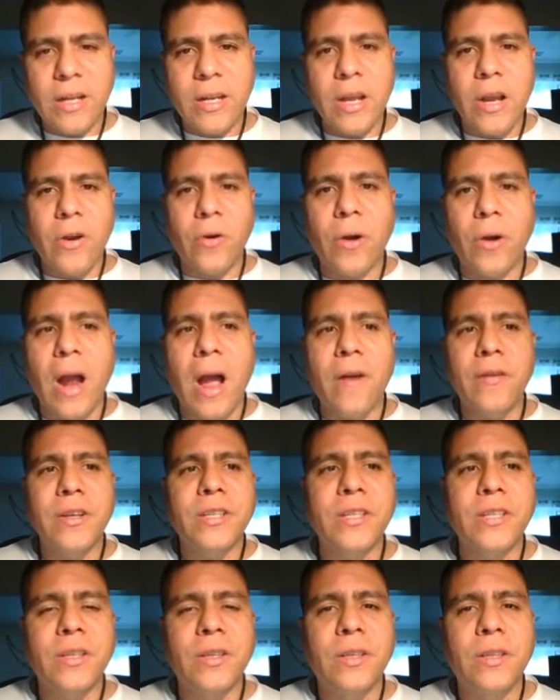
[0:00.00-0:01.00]
your
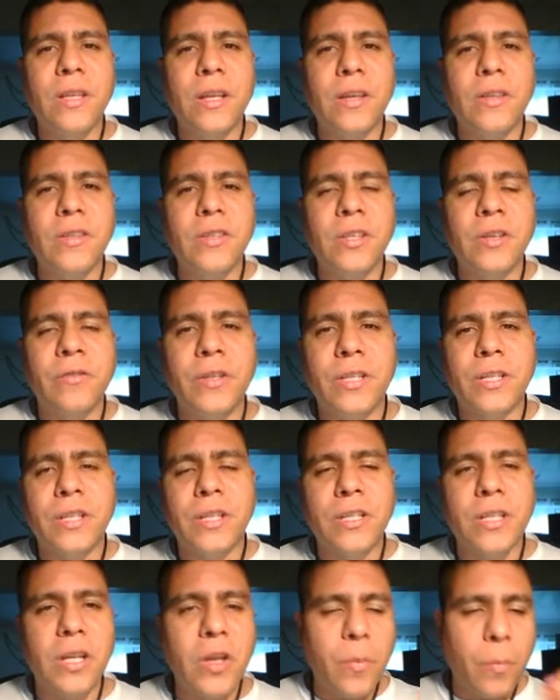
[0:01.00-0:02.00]
audience on the
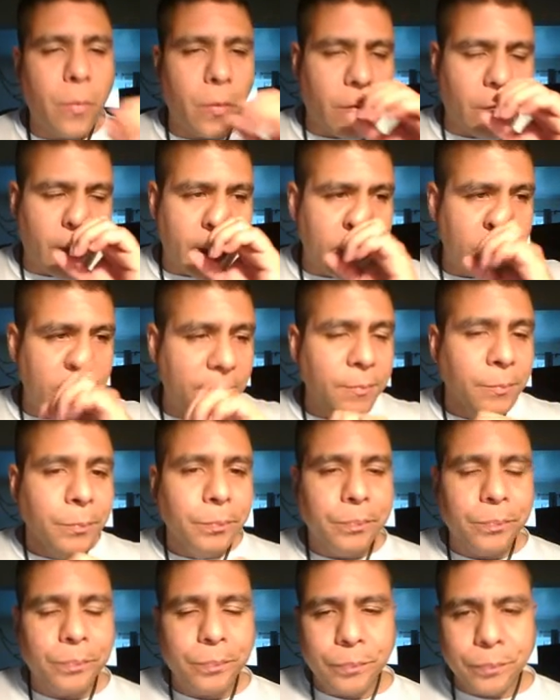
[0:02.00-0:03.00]
services that you provide.
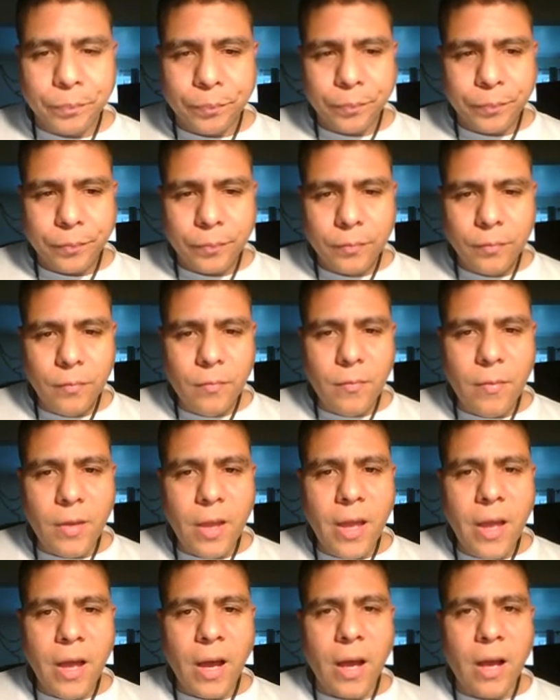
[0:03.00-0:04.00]

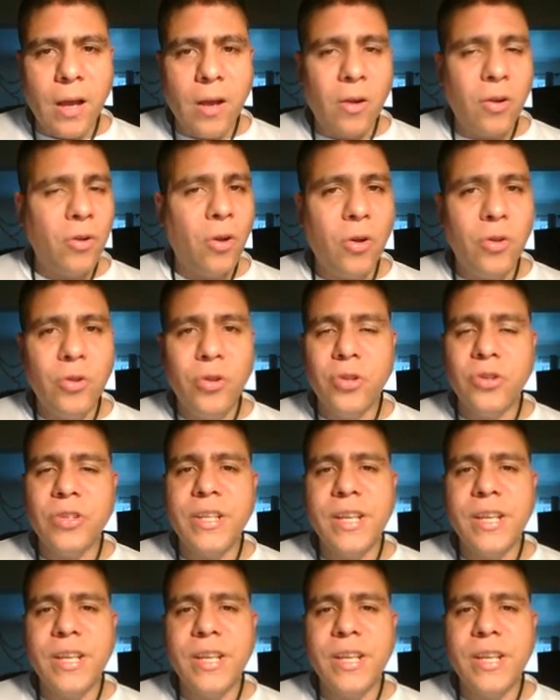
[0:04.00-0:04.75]
All those